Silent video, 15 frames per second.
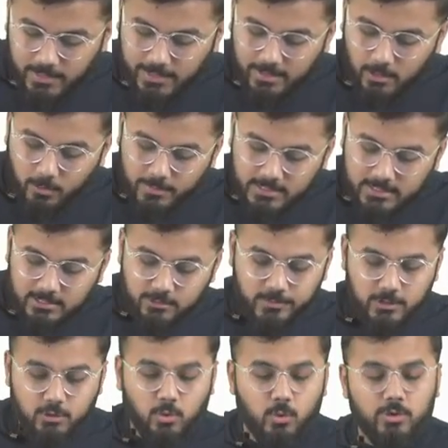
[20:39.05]
Yellow muscles
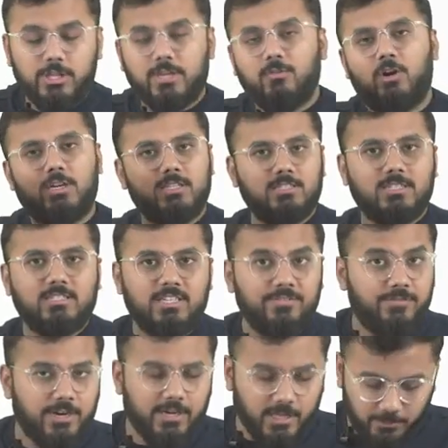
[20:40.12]
means don't think what is this
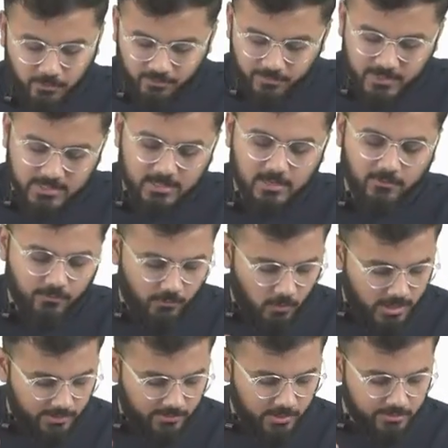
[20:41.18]
different type of muscle.
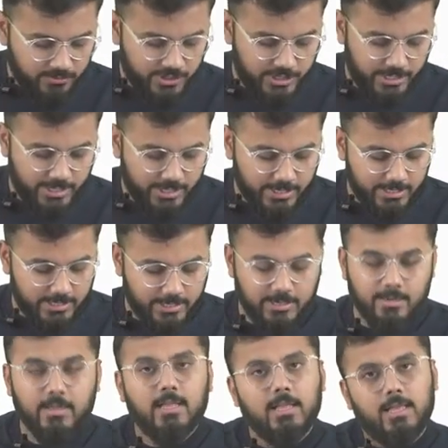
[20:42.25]
Whatever I've shaded it
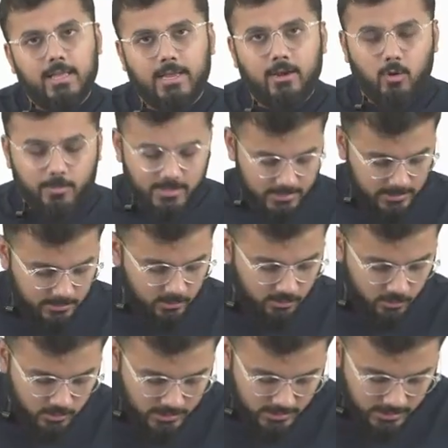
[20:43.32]
in yellow muscles, so
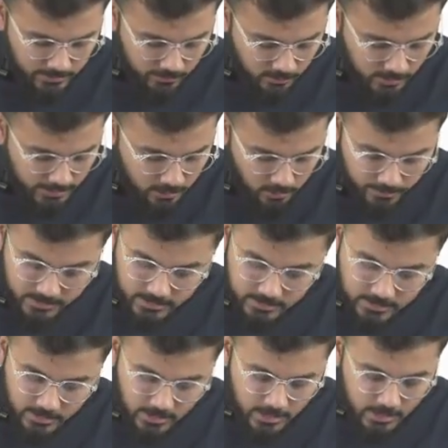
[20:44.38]
those are the yellow muscles.